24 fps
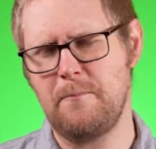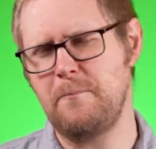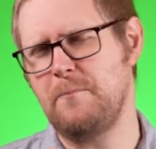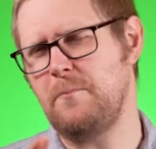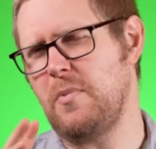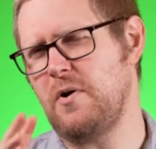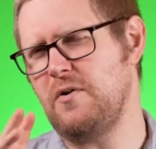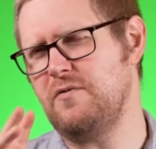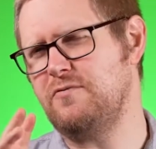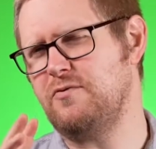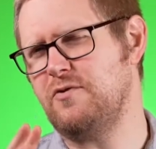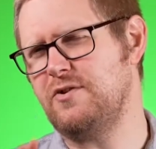
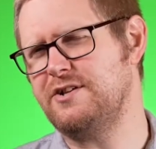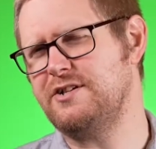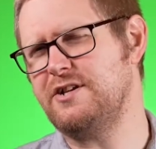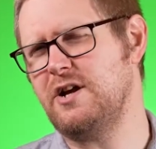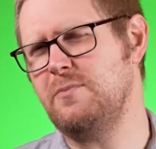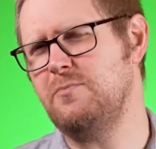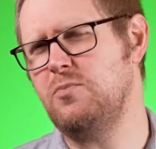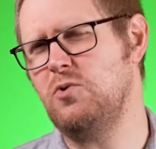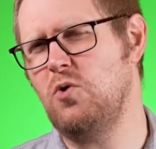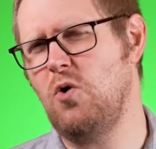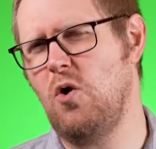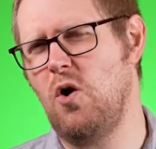But for
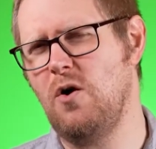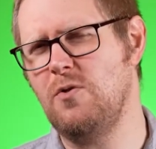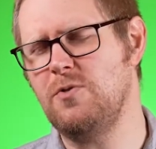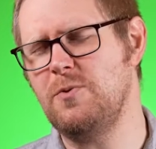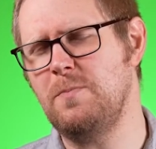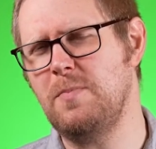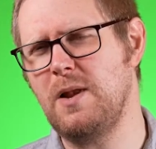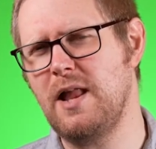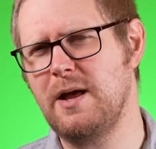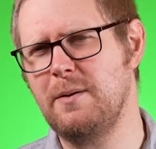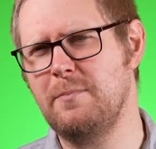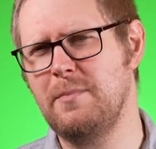example, on the
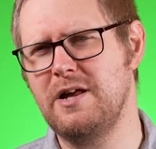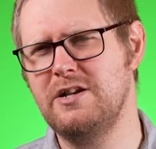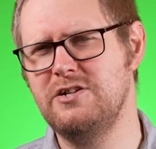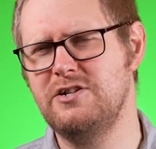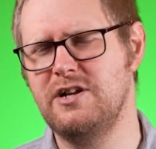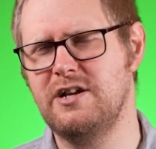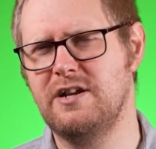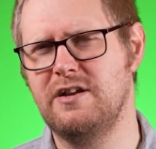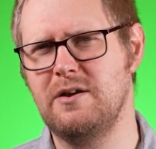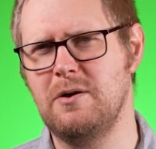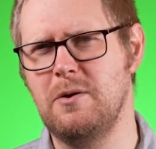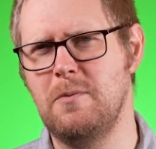
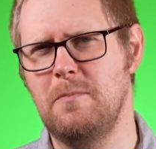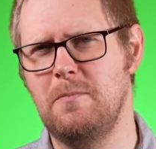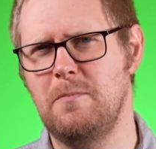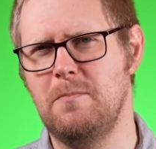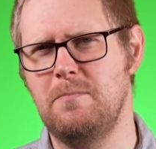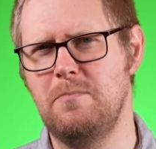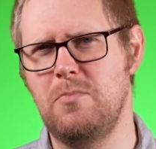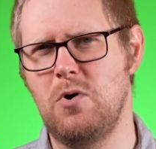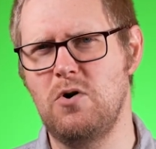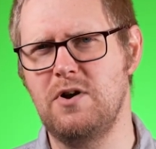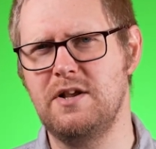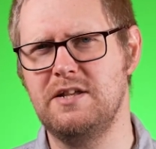Blackmagic
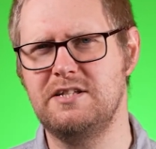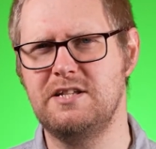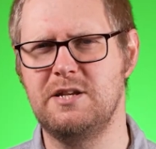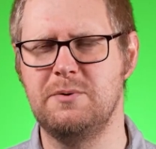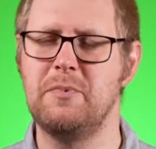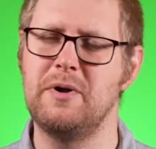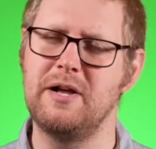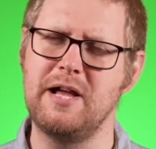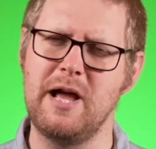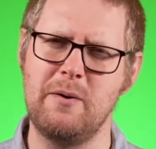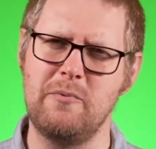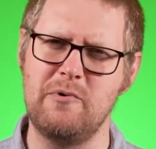Pocket
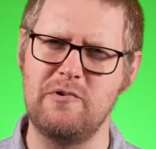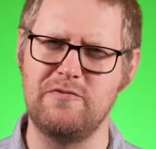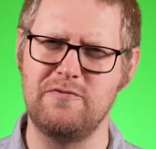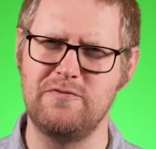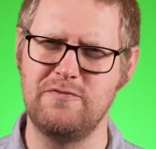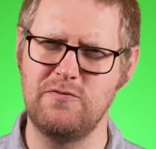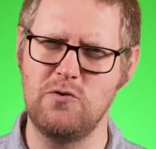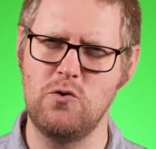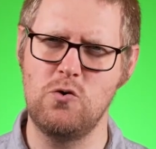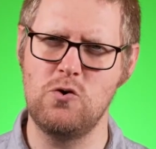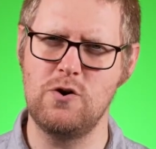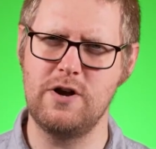Cinema Camera
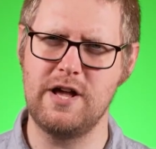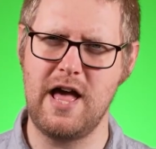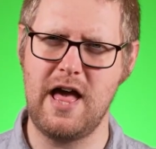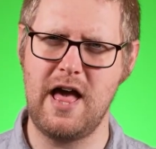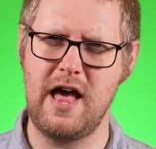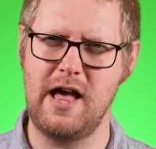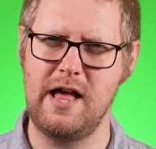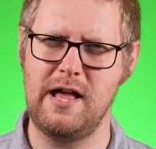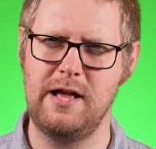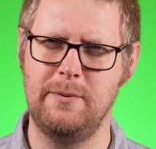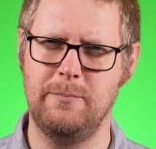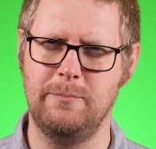
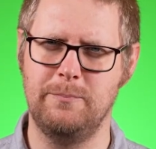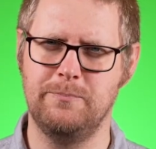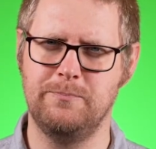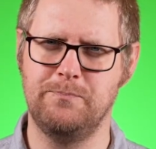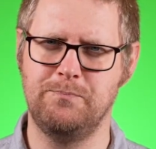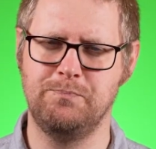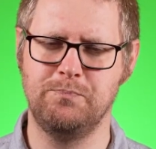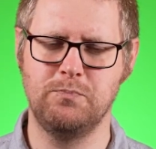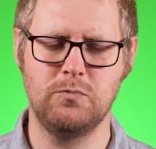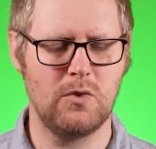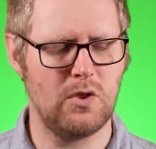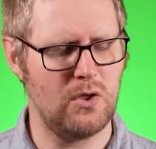4K,
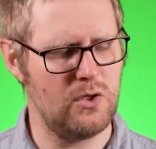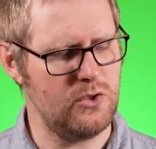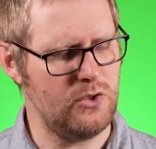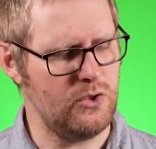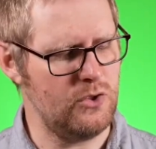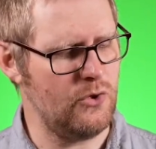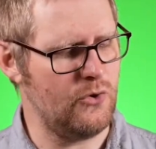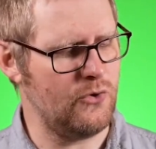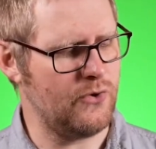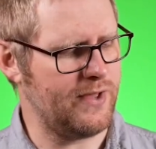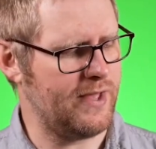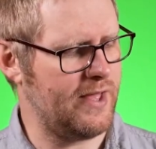
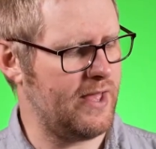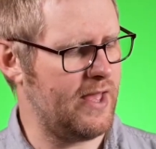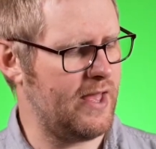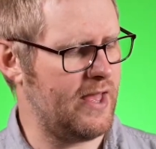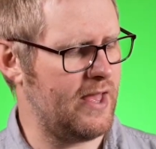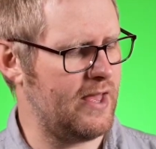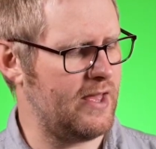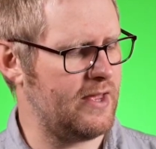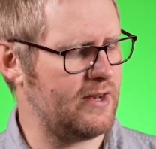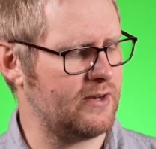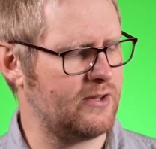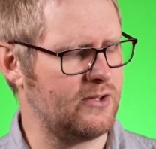you
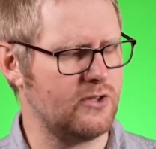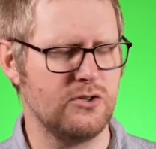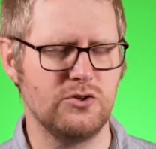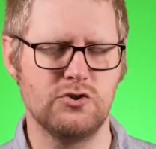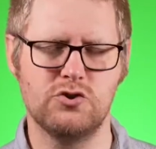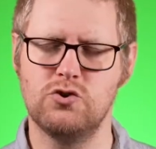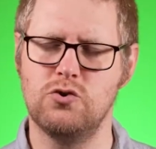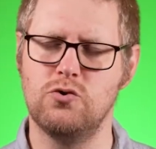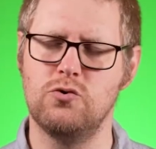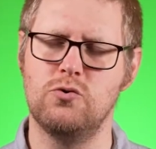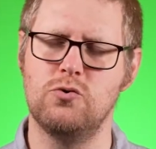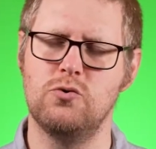can
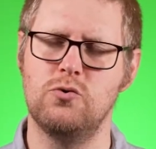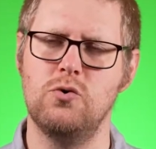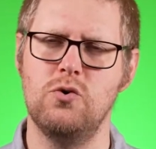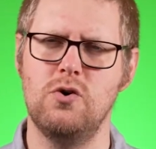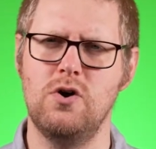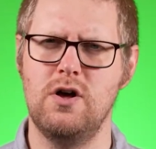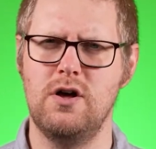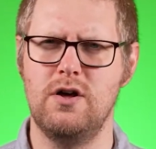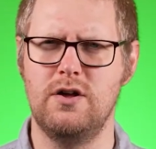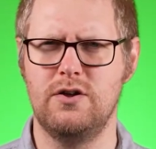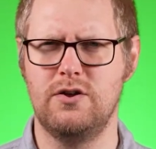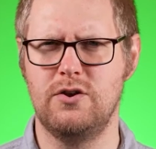control
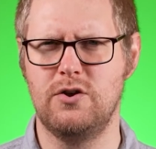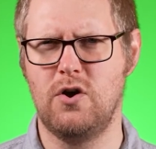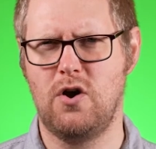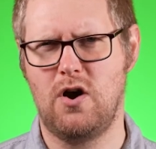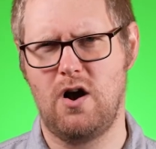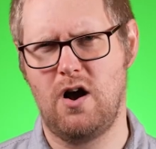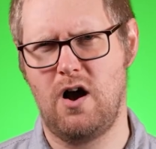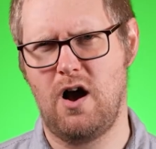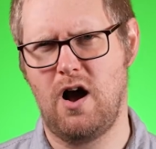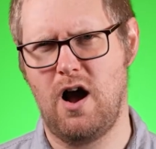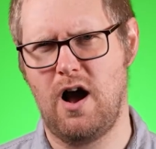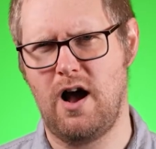
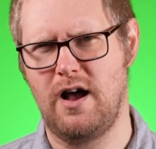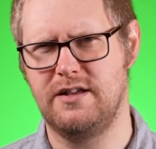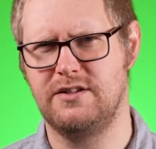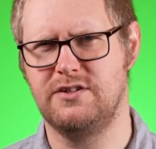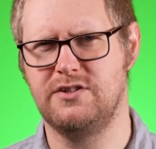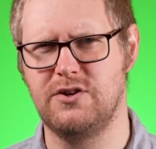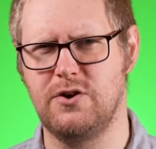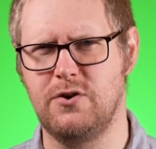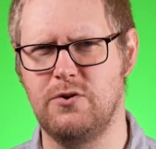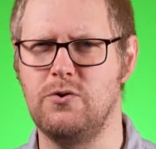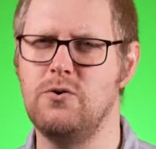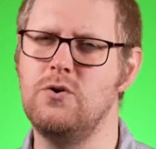your
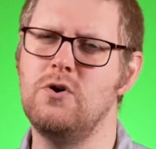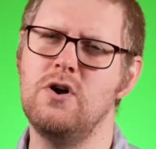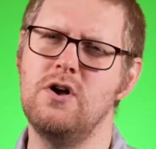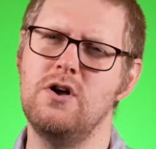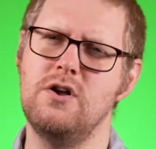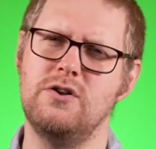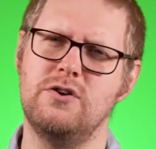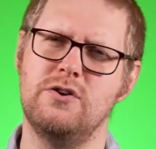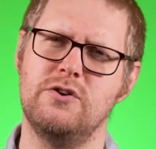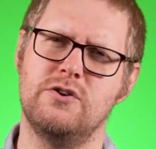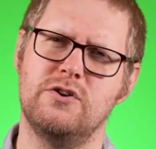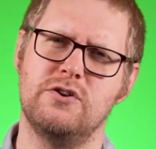ISO,
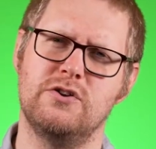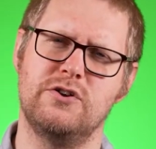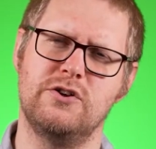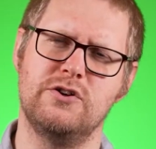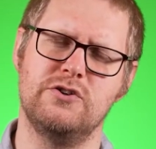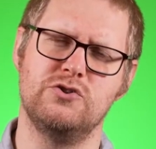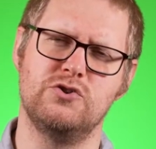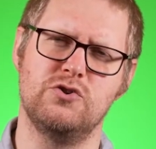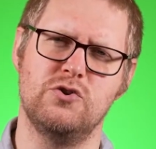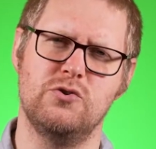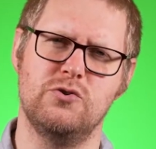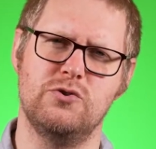you can
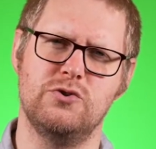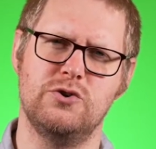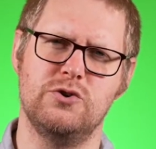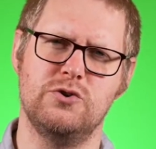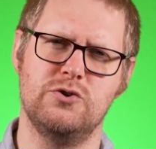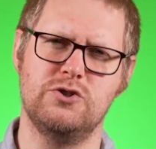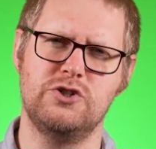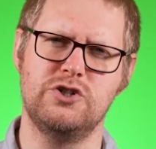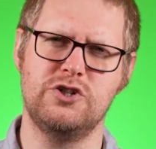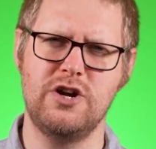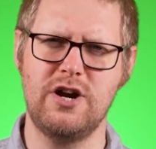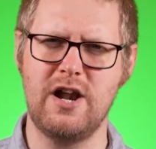control
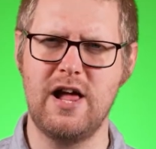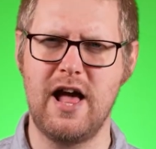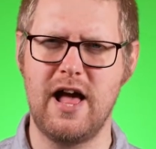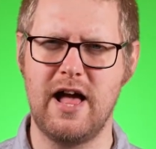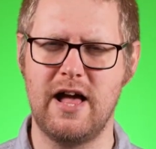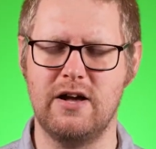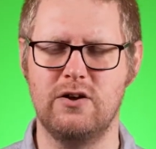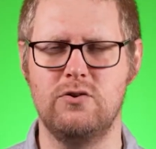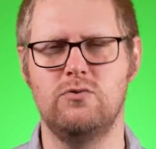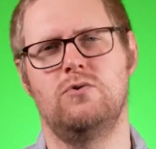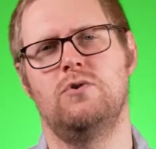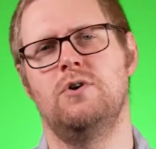your shutter
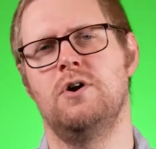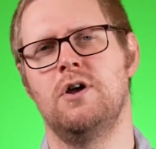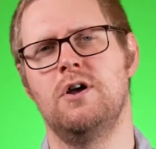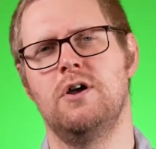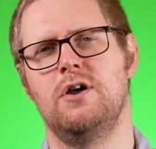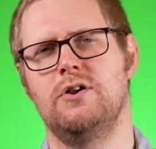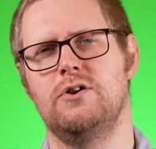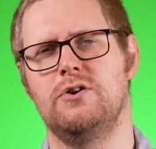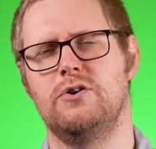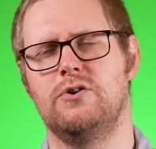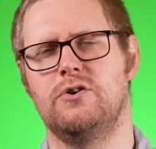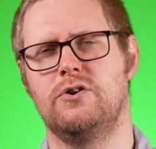angle,
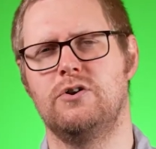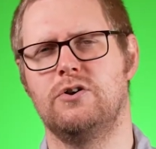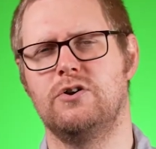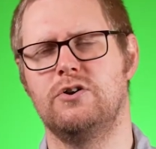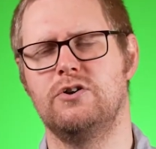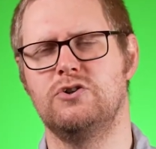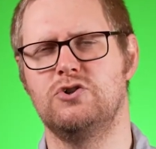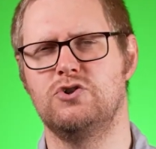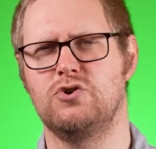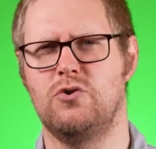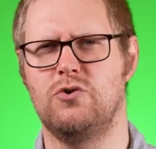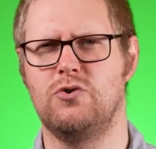you can
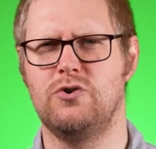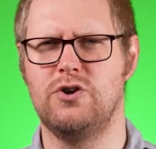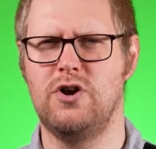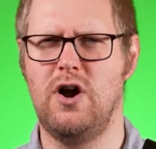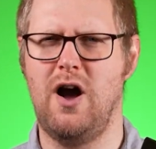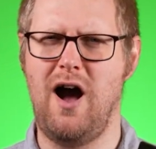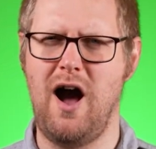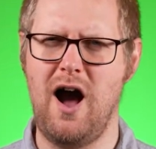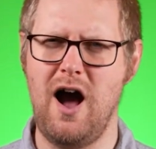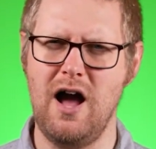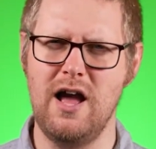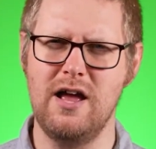control
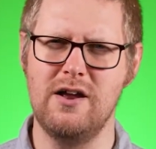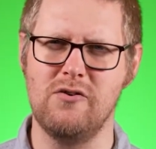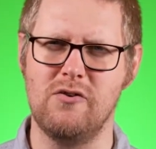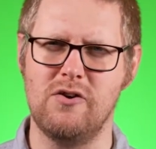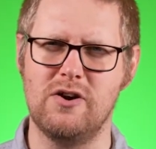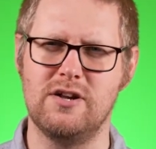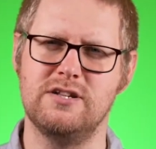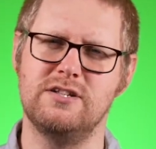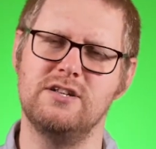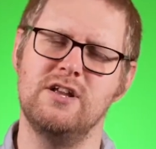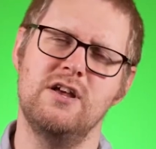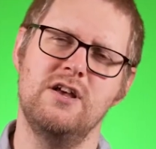your
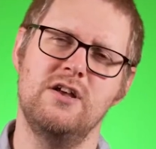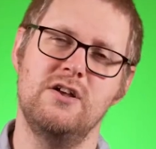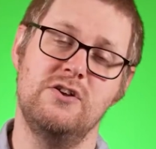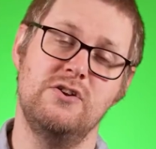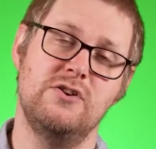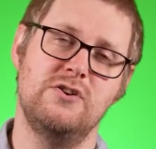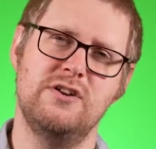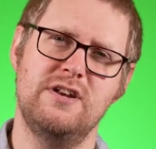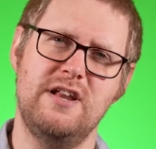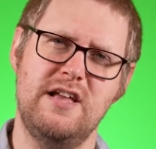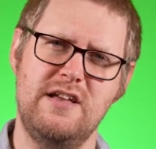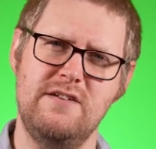iris,
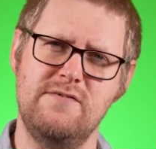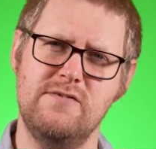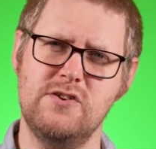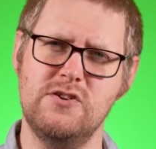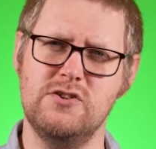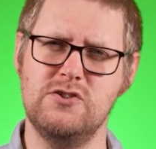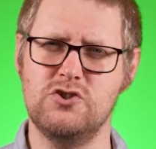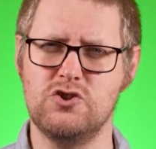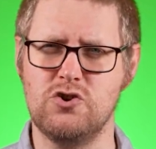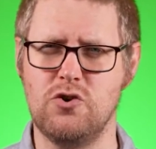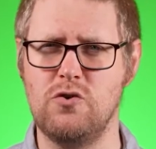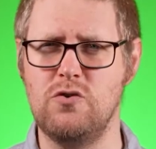you can even
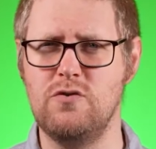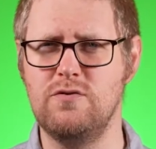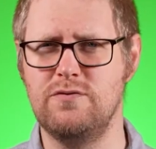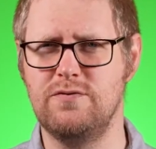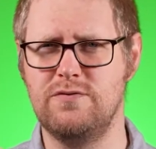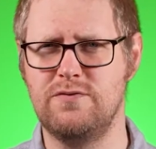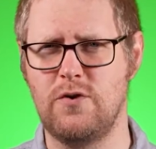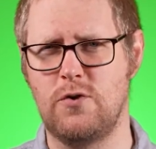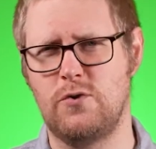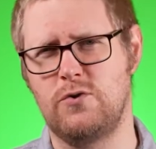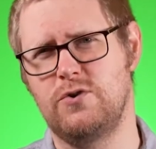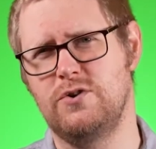control
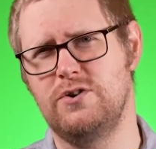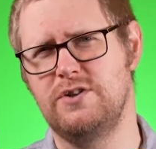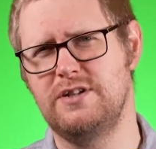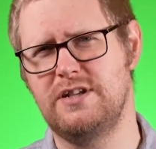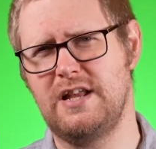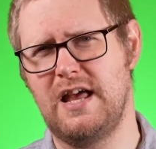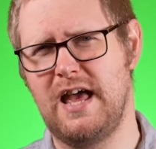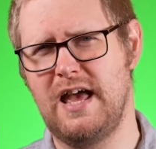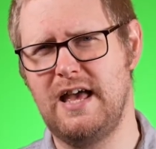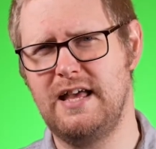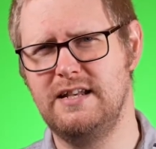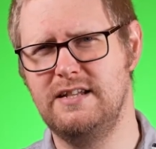focus
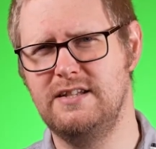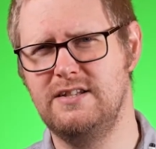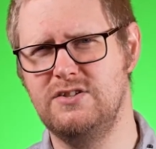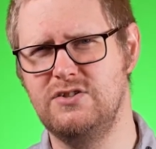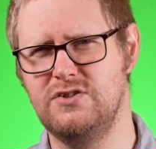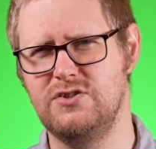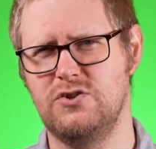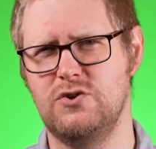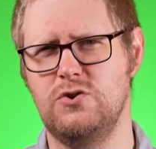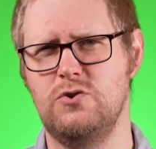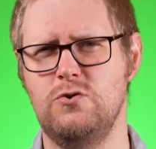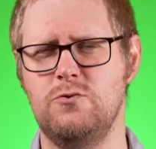and
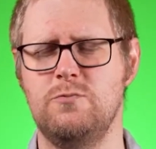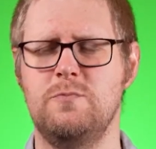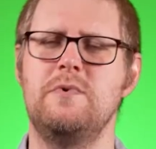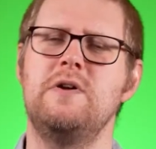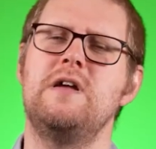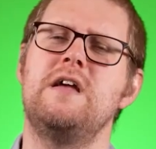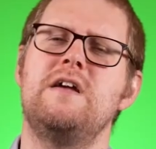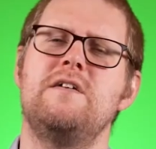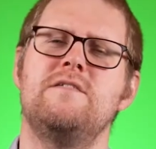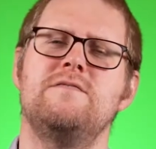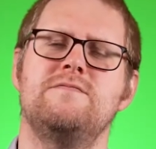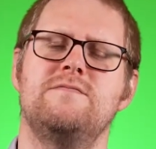zoom
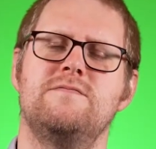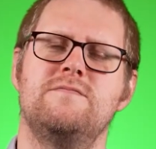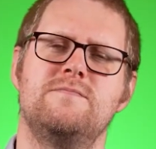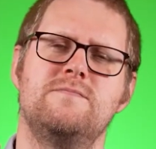if